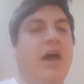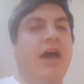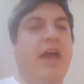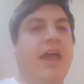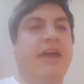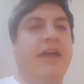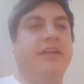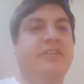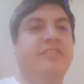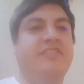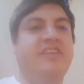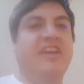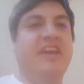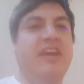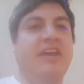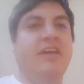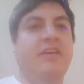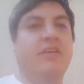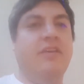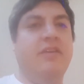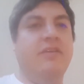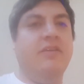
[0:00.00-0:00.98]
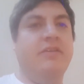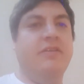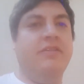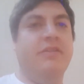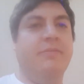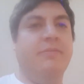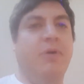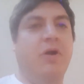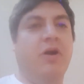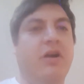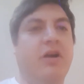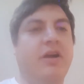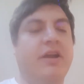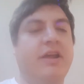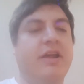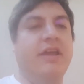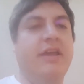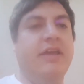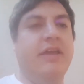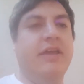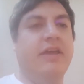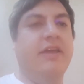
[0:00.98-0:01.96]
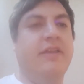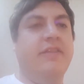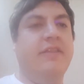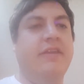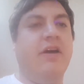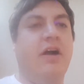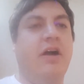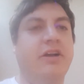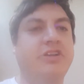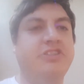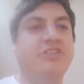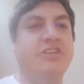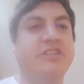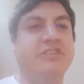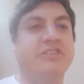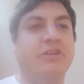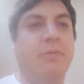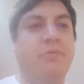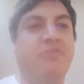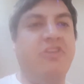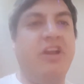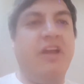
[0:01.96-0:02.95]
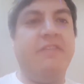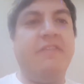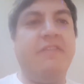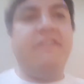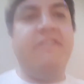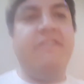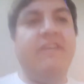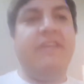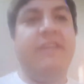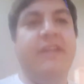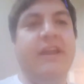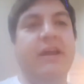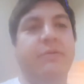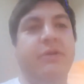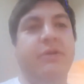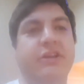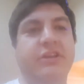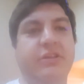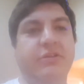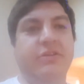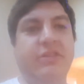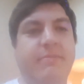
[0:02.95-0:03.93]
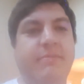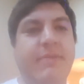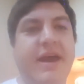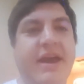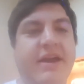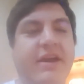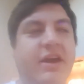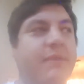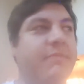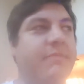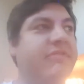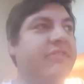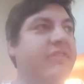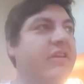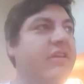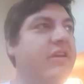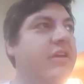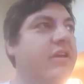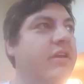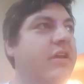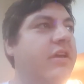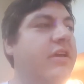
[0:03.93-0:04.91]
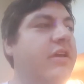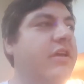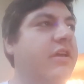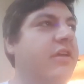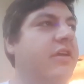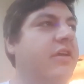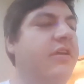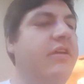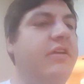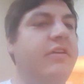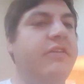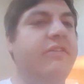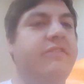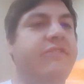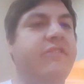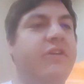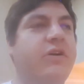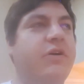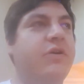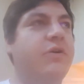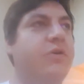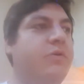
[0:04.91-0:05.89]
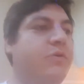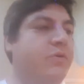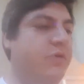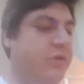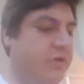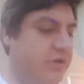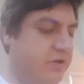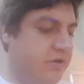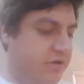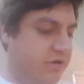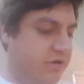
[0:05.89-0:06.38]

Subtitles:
I had to take the part in the auction description out that said that I would include the backups. So